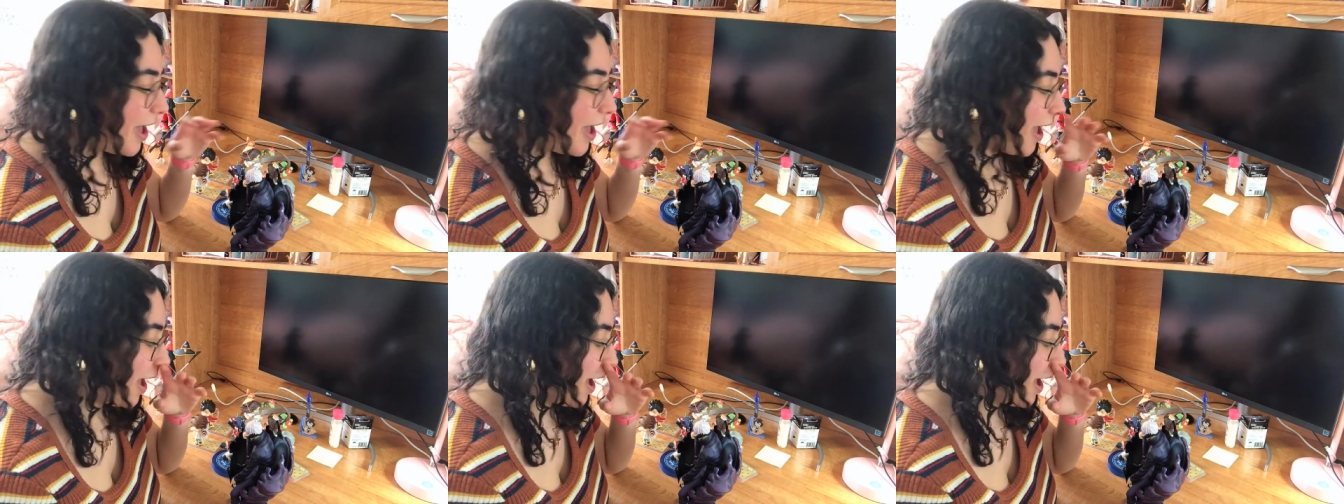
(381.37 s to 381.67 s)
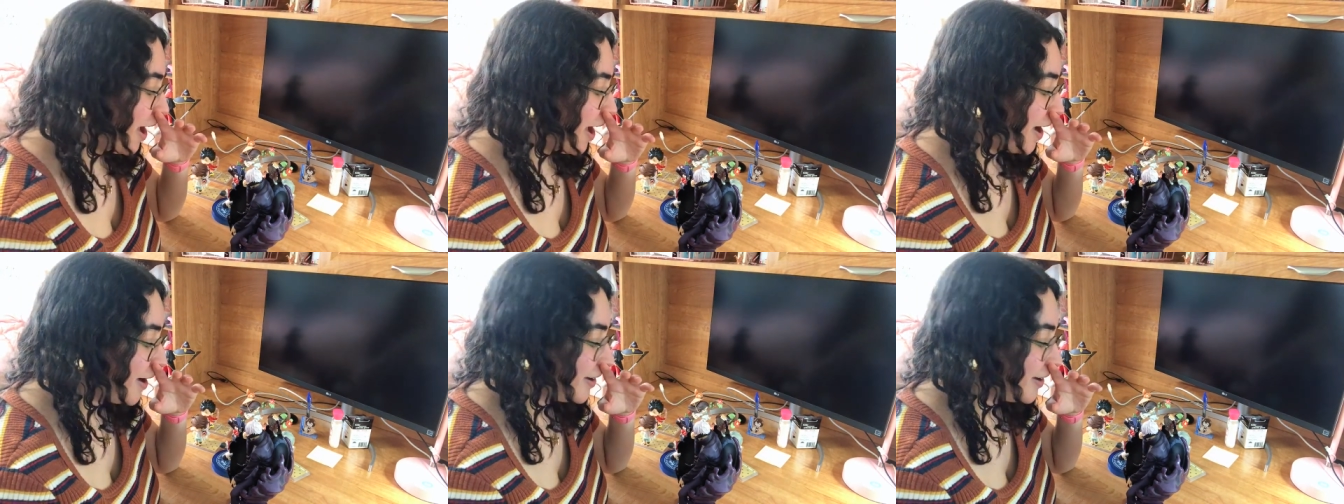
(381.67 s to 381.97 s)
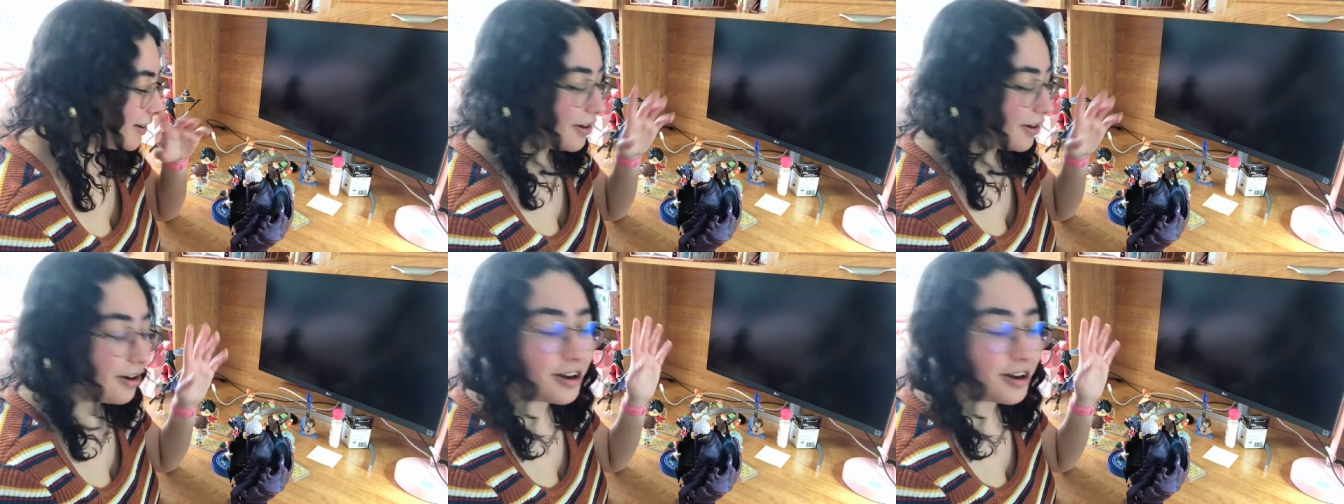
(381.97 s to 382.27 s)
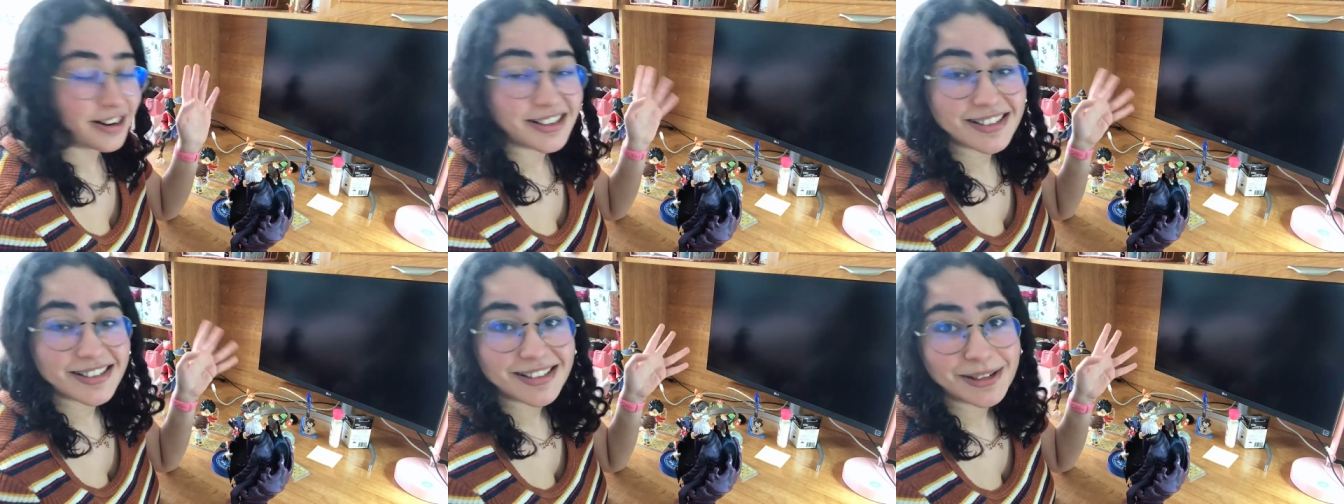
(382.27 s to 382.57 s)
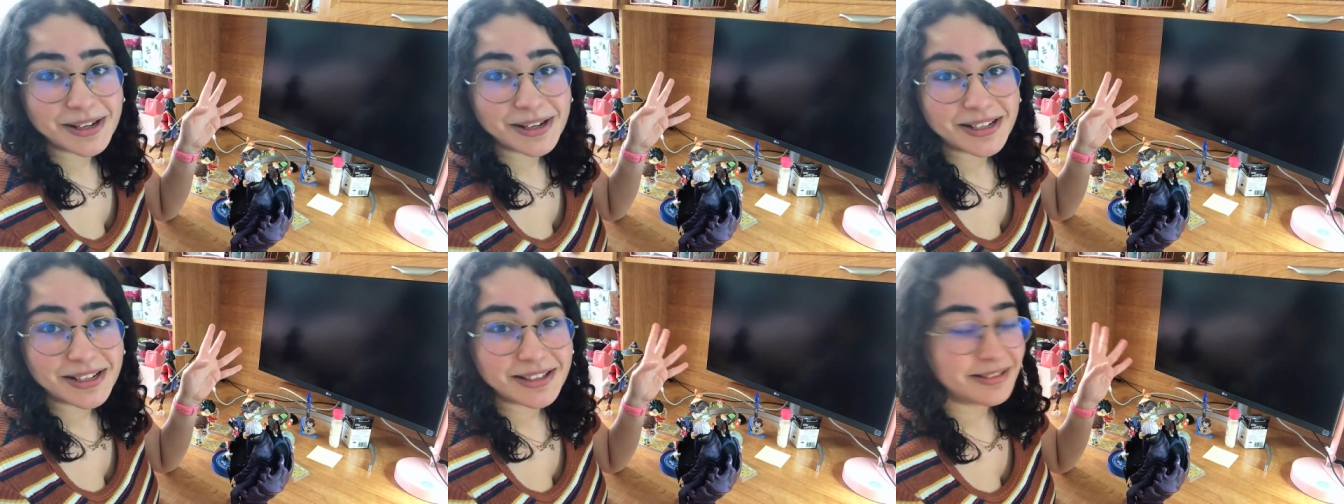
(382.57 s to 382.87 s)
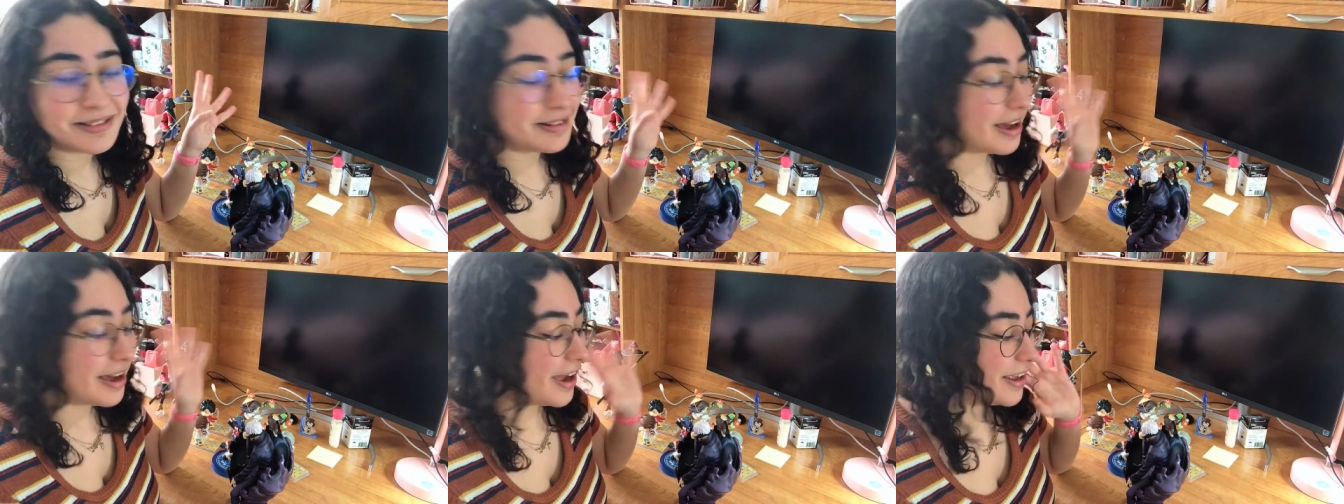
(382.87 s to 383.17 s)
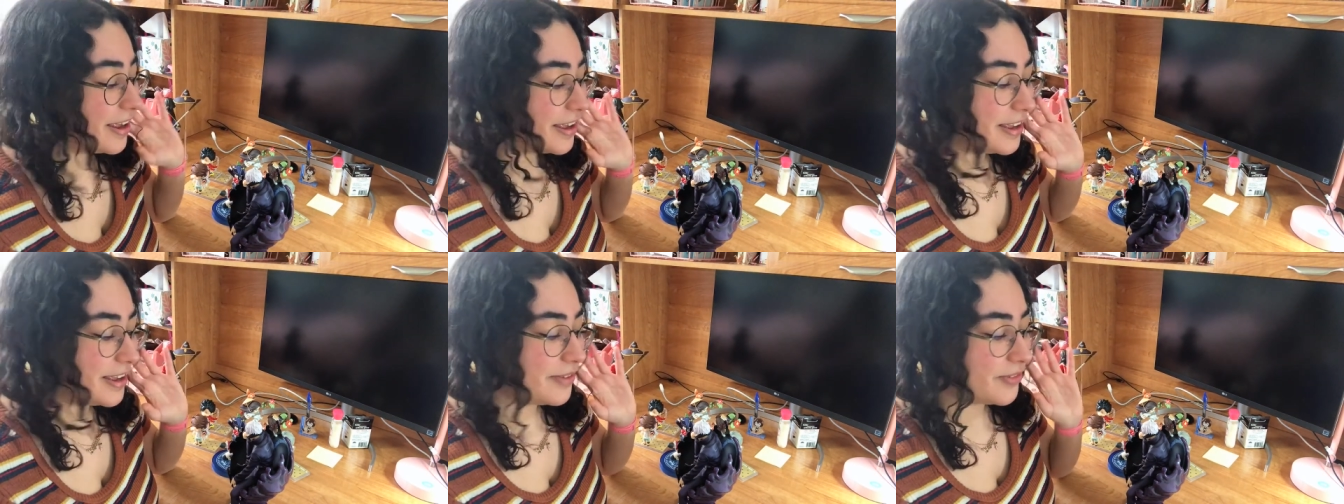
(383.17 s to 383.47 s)
And honestly,
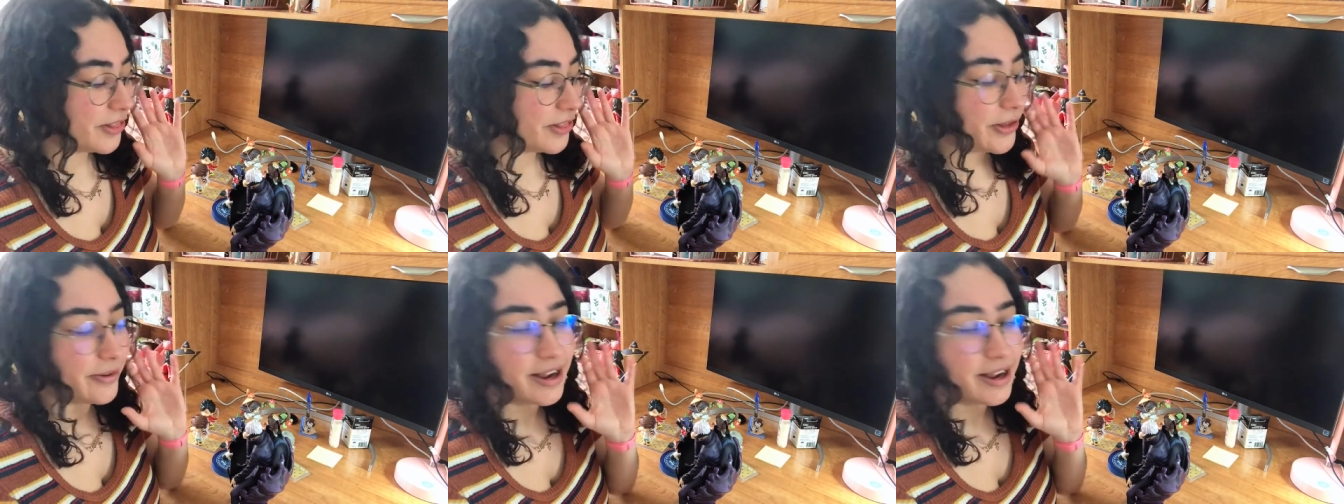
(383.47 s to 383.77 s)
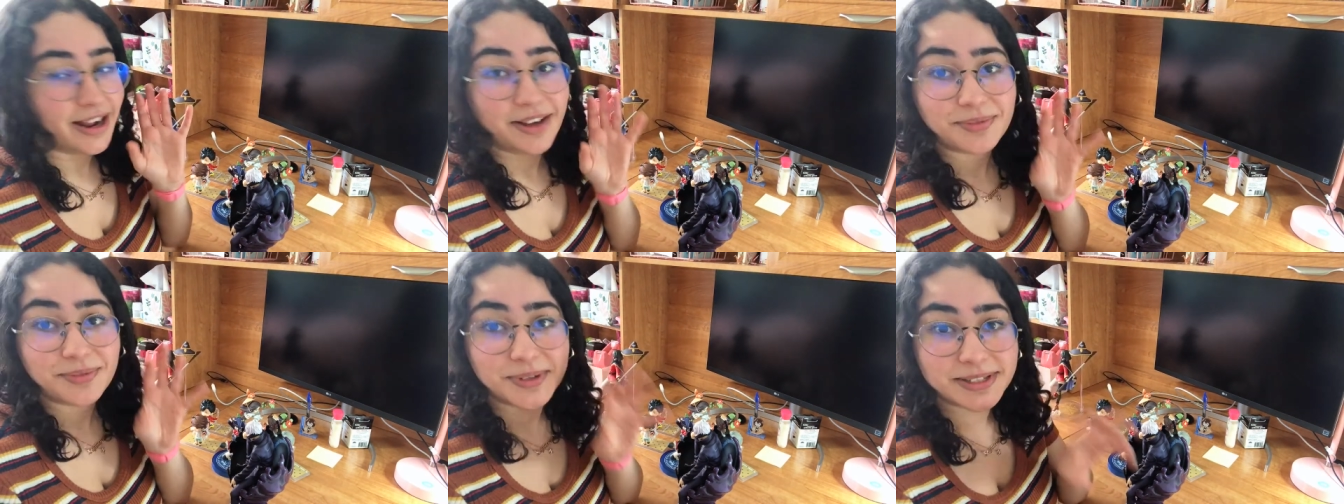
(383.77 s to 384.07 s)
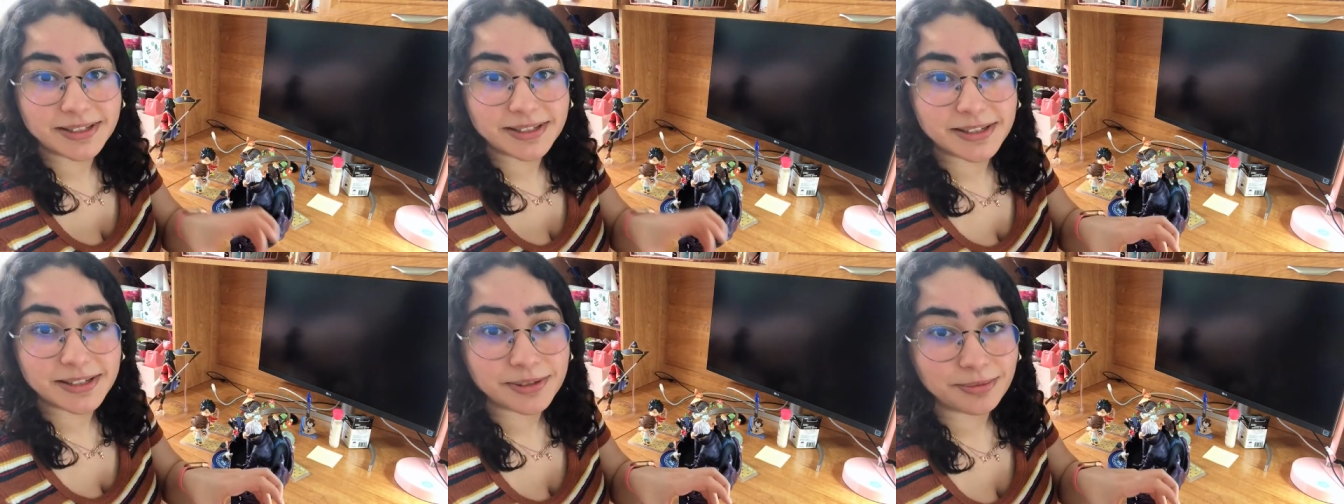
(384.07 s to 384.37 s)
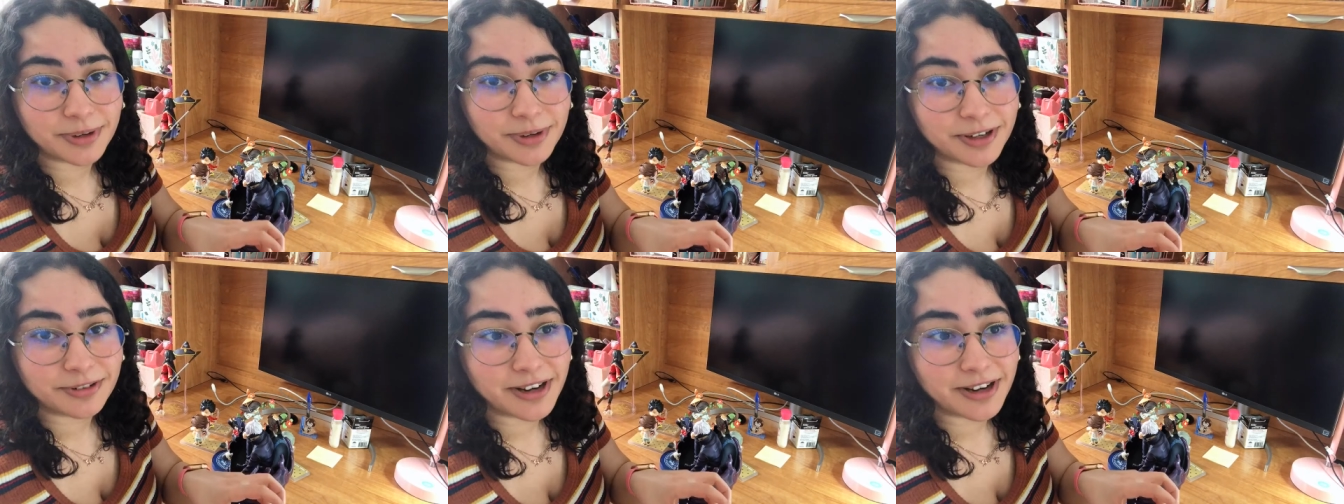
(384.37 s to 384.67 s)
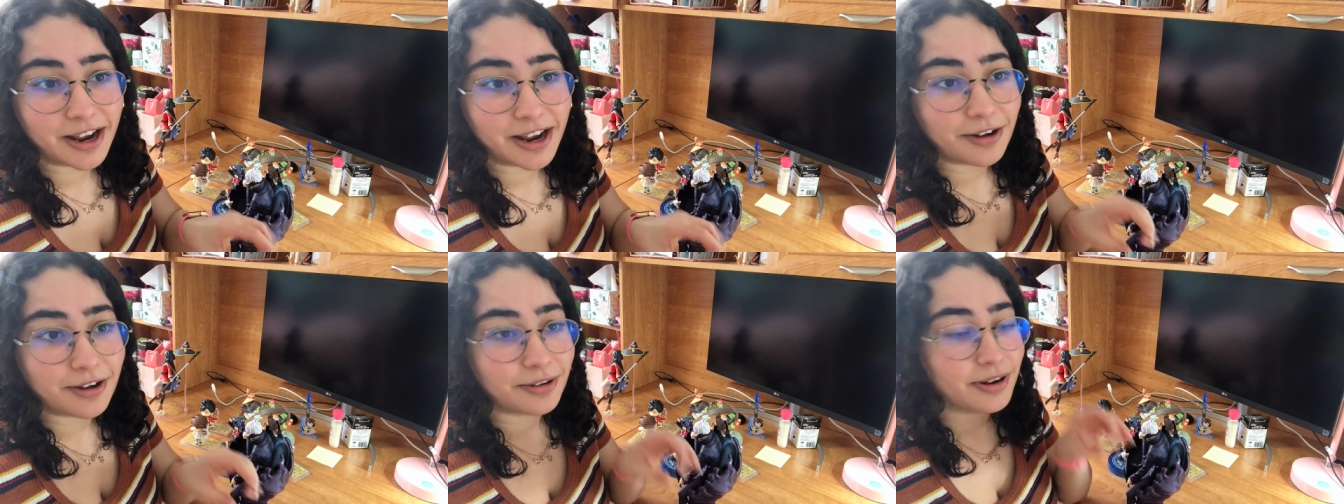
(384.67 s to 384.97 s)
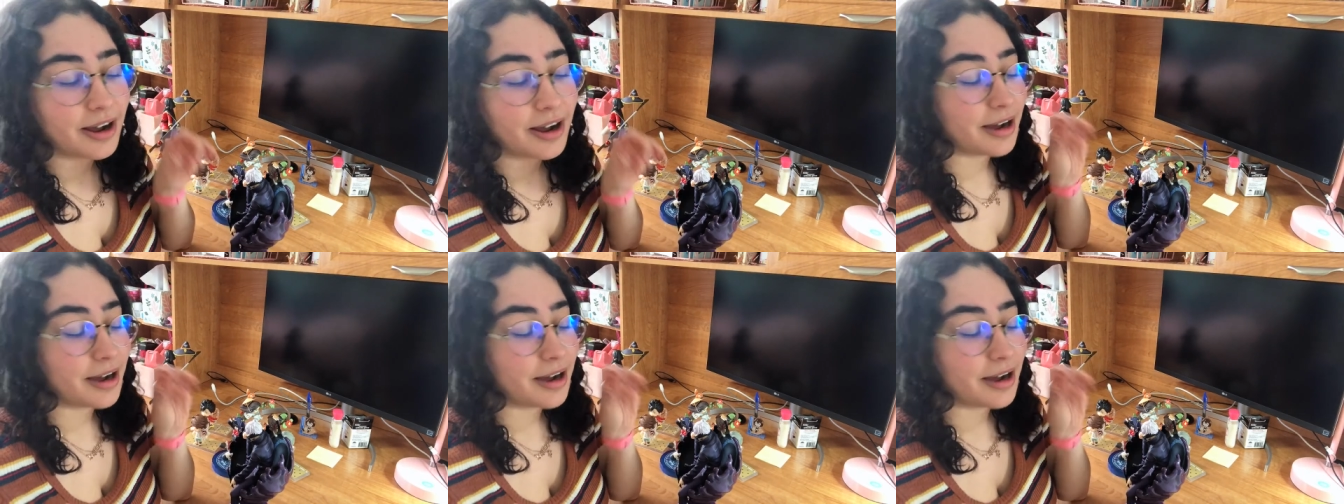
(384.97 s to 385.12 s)
even though I have this list written down,